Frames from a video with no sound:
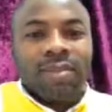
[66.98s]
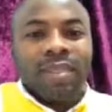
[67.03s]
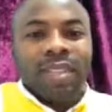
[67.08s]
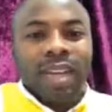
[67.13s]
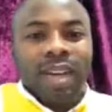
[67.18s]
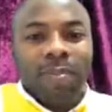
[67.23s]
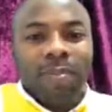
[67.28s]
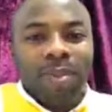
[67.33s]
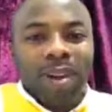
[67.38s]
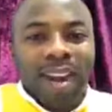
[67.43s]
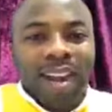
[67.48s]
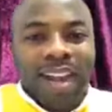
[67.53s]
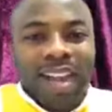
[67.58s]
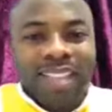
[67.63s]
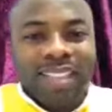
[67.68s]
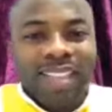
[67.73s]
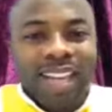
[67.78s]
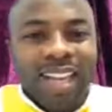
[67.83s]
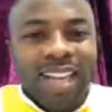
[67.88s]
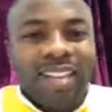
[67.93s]
The
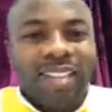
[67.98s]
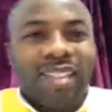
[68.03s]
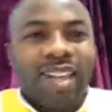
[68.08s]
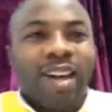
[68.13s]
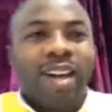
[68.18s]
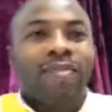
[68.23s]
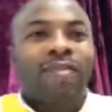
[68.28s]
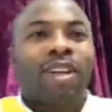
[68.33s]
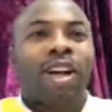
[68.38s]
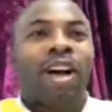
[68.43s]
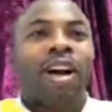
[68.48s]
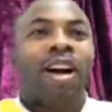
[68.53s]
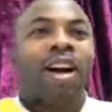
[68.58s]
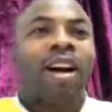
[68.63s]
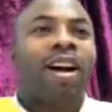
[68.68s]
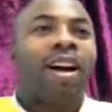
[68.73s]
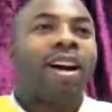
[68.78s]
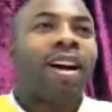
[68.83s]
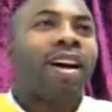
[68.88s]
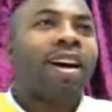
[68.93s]
presence of
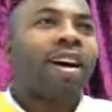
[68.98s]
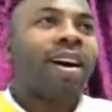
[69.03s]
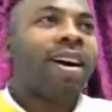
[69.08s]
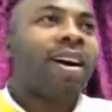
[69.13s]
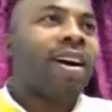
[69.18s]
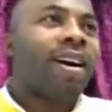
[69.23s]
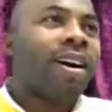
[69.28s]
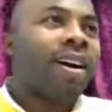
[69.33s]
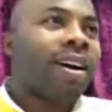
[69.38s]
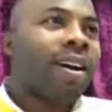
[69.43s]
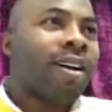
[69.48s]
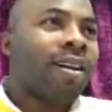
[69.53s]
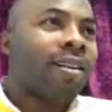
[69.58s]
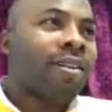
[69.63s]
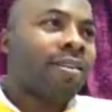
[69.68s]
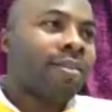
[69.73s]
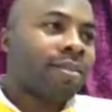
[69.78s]
God.